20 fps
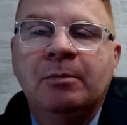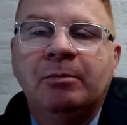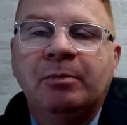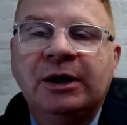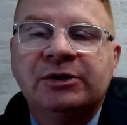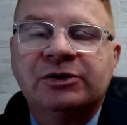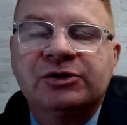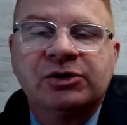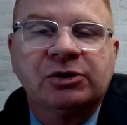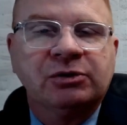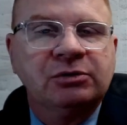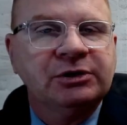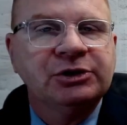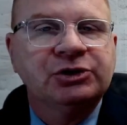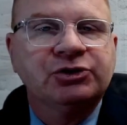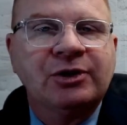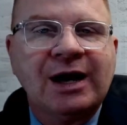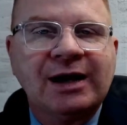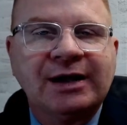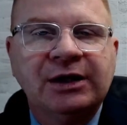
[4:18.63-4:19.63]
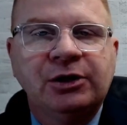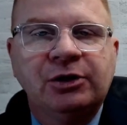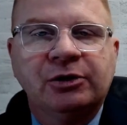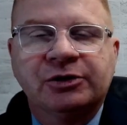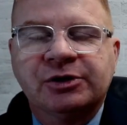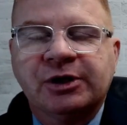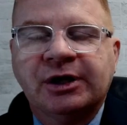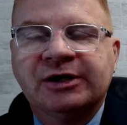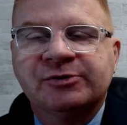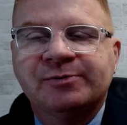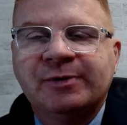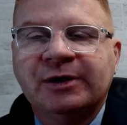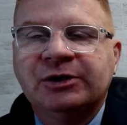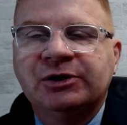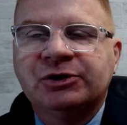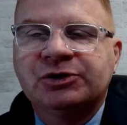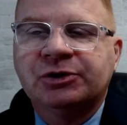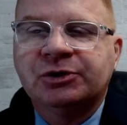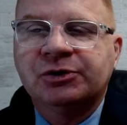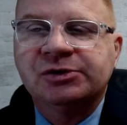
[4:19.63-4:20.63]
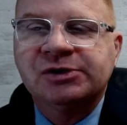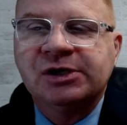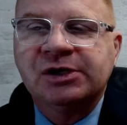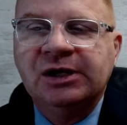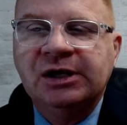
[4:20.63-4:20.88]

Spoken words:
But certainly tracking your expenditures